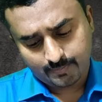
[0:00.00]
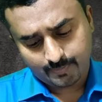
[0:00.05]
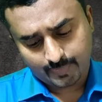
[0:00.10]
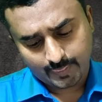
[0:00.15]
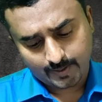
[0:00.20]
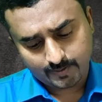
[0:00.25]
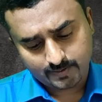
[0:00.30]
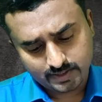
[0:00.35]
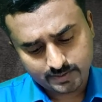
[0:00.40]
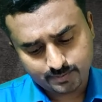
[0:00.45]

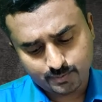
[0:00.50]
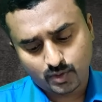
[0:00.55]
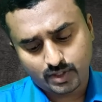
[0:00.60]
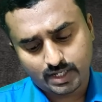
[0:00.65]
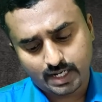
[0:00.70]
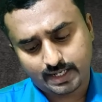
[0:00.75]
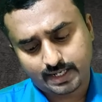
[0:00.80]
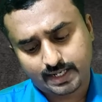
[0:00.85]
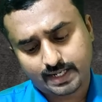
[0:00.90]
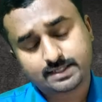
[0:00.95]
this
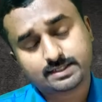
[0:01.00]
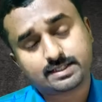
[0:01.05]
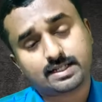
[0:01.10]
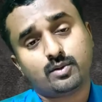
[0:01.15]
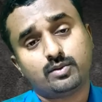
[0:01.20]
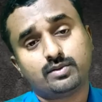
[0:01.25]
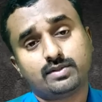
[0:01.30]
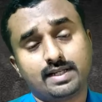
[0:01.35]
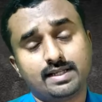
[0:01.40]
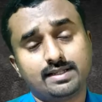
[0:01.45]
book contains
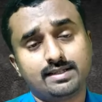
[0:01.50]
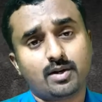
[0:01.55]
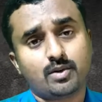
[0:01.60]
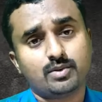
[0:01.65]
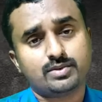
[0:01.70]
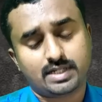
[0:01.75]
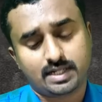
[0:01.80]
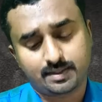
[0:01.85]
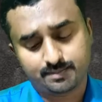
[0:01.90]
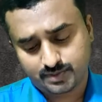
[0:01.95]
around
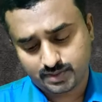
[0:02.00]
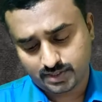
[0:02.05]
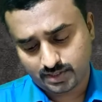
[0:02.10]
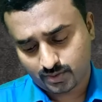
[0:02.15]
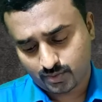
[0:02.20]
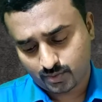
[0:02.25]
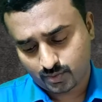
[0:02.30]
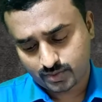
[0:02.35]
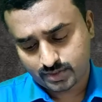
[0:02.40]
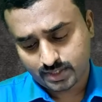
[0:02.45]
3000
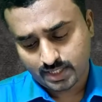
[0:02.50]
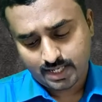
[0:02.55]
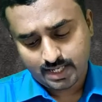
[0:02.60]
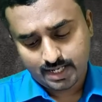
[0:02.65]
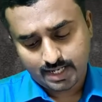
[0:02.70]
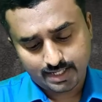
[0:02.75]
MCQs,